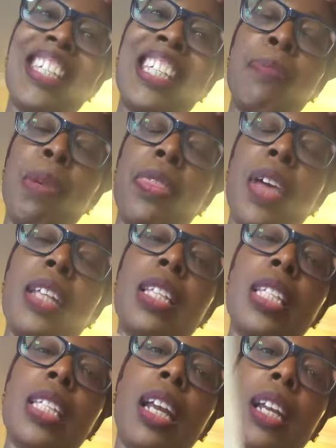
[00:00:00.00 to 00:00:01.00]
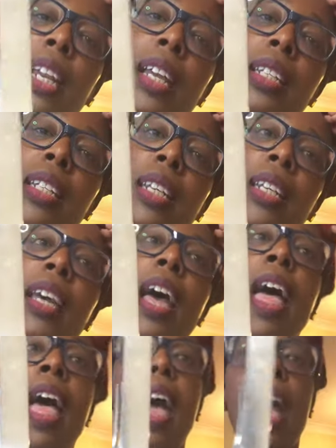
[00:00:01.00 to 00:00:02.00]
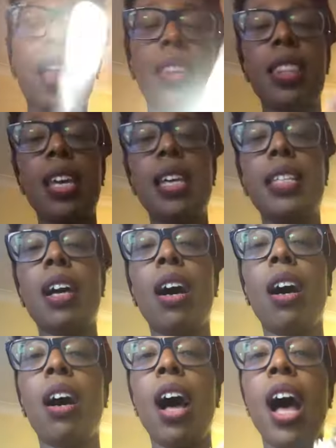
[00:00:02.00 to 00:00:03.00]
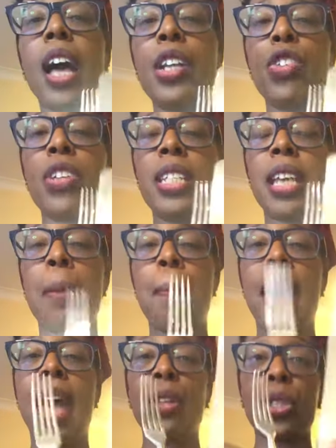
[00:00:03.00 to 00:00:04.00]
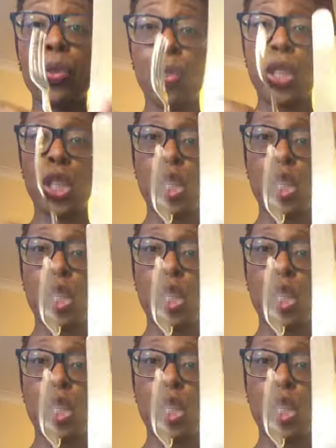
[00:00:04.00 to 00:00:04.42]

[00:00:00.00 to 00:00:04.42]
Smith and Son London. And these are £110 for the